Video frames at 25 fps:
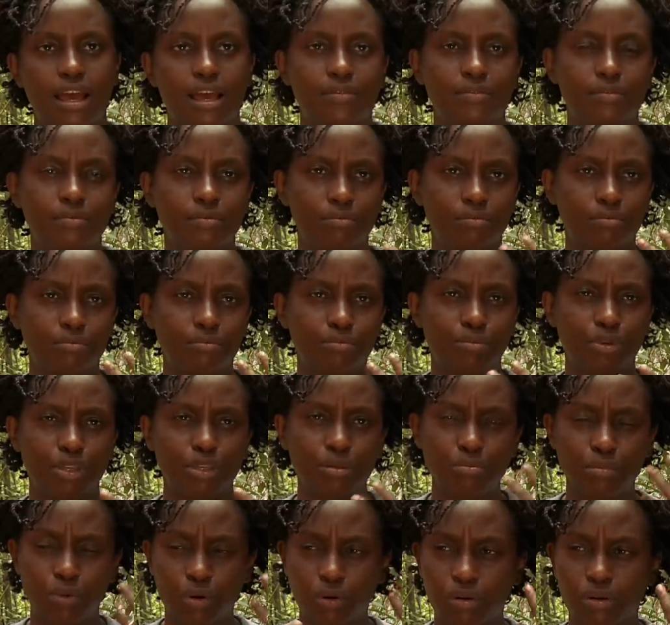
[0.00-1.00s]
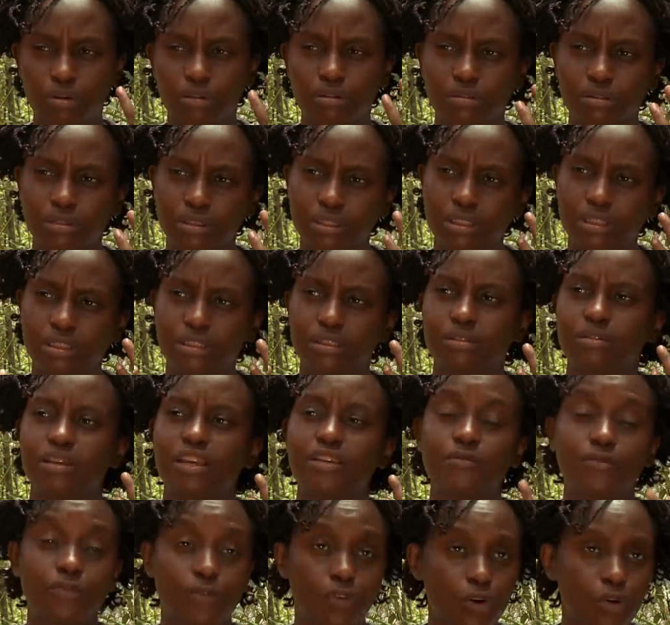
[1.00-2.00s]
and be more
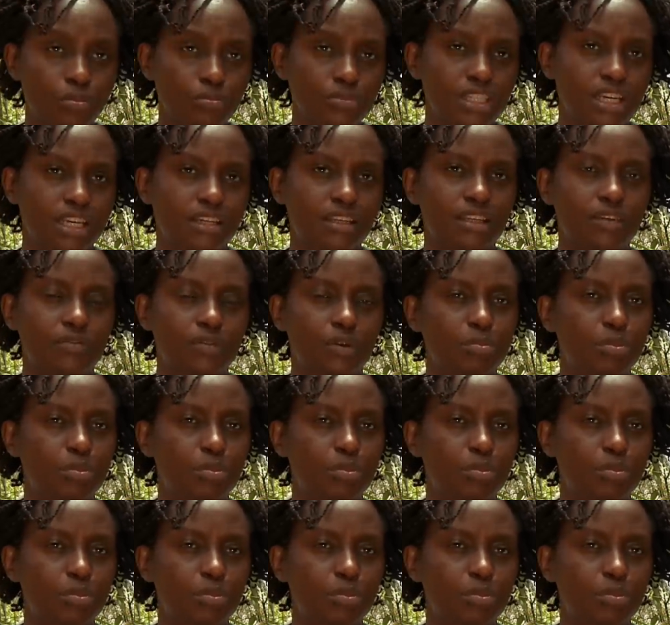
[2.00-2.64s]
informed and give a